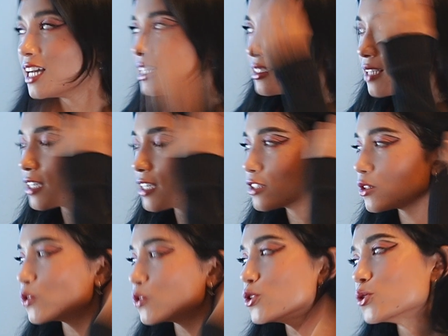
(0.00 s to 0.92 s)
It's like so
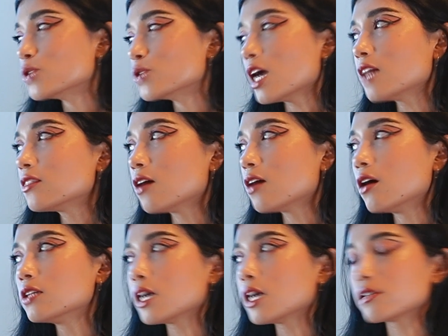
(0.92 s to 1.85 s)
HyunA and
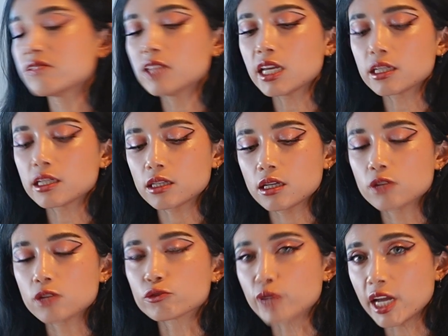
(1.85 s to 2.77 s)
Dawn. I feel like
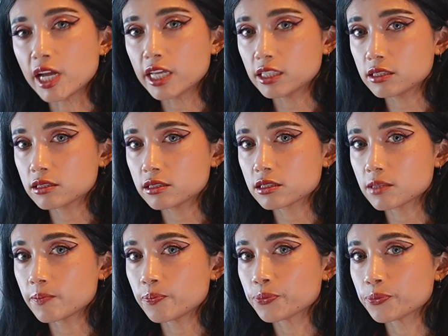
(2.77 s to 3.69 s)
reds,
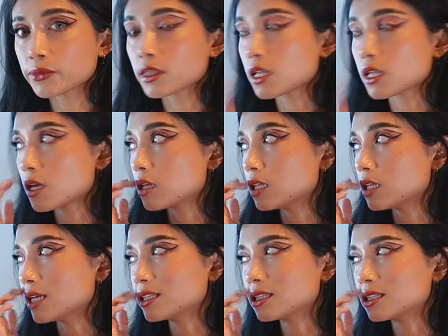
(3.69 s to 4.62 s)

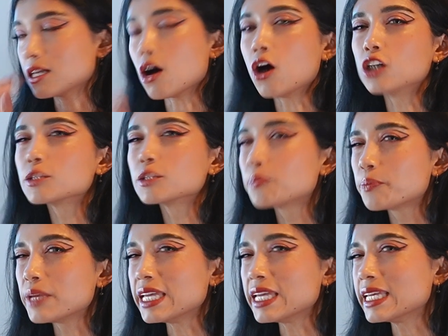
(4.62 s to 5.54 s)
like hot
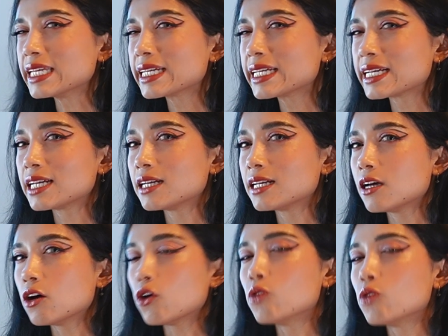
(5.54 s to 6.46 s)
pink,
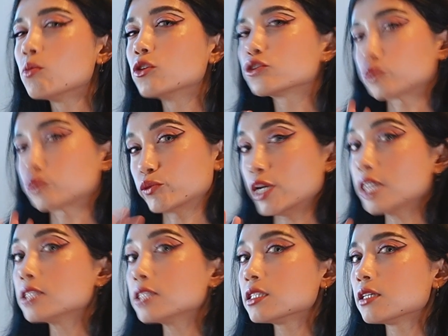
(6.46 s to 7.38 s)
almost
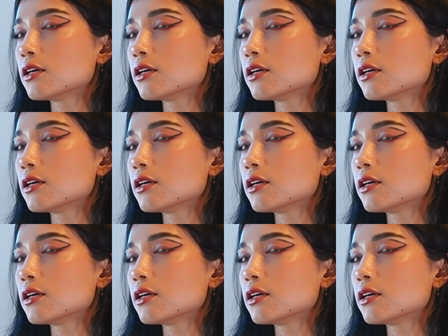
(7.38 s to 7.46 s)
red.